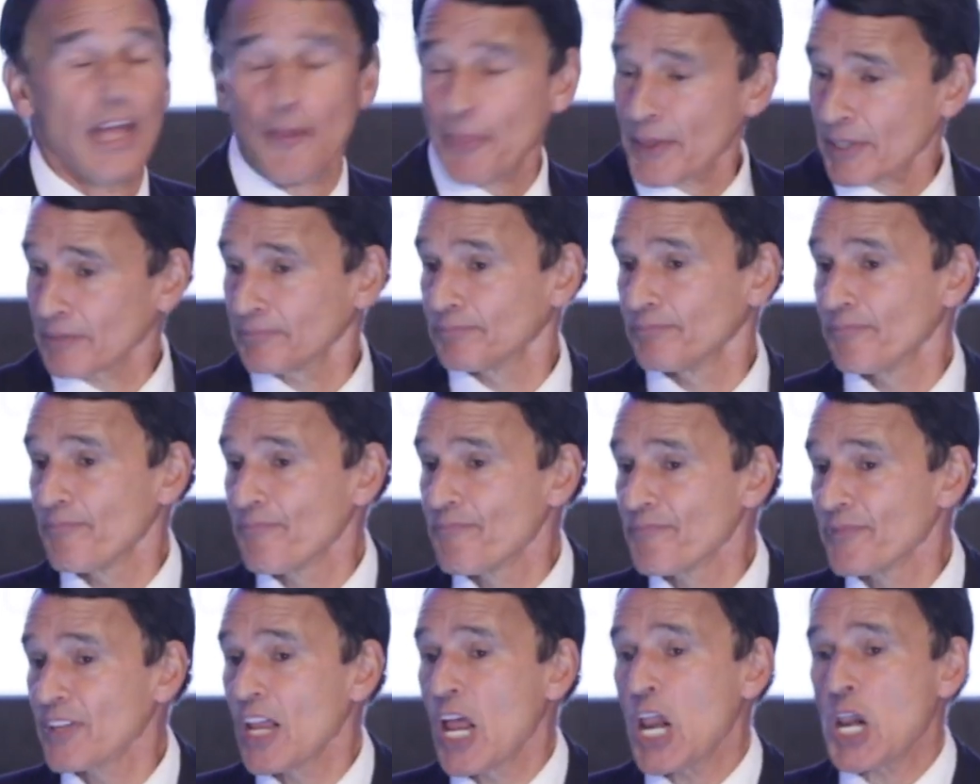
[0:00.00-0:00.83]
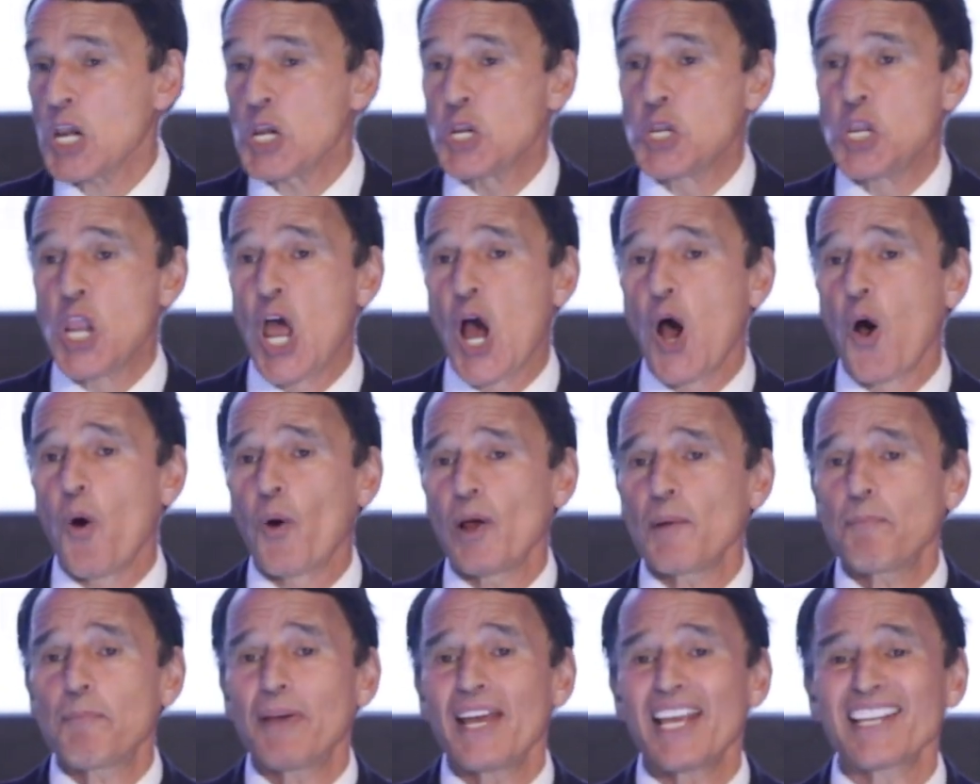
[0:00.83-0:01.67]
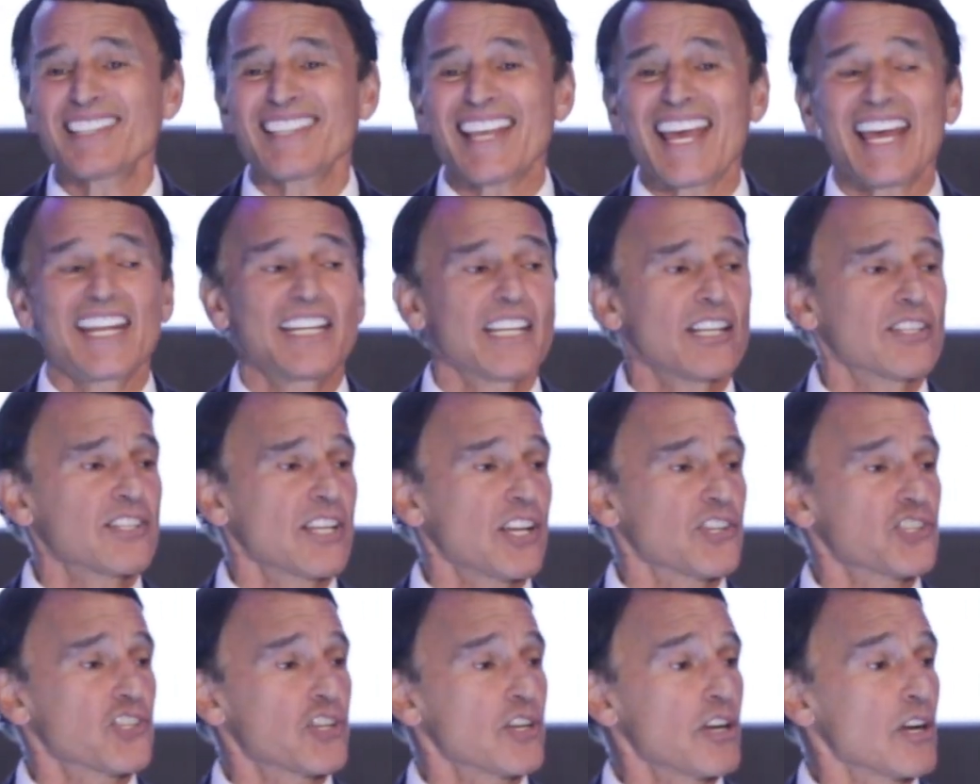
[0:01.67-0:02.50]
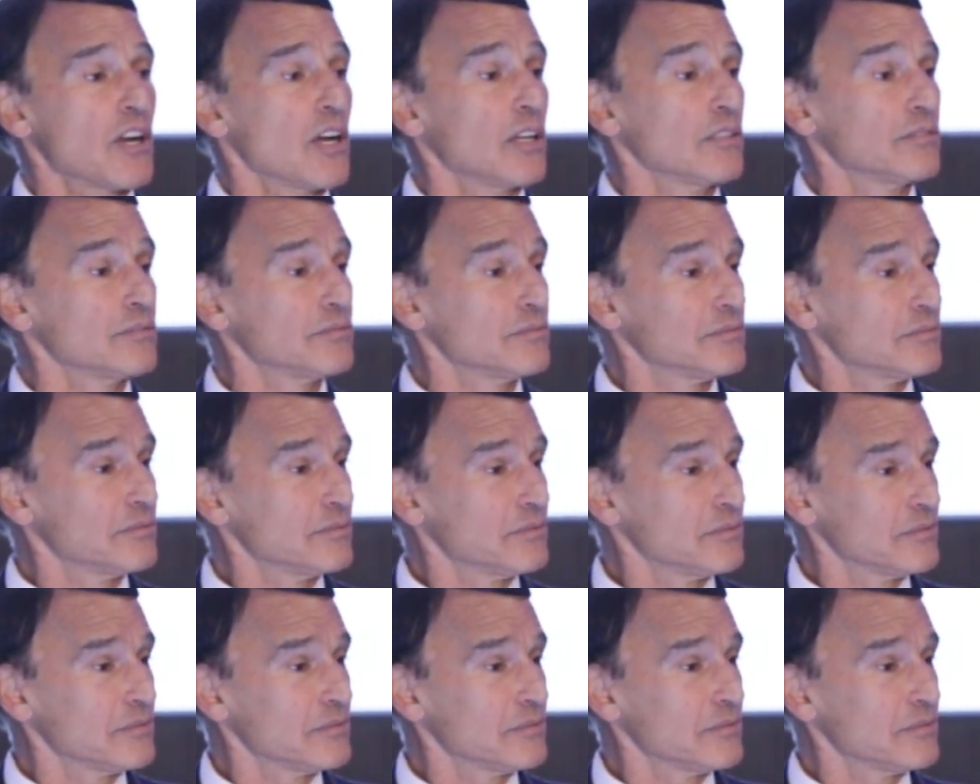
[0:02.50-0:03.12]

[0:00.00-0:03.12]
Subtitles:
Nothing. No one pays any attention at all.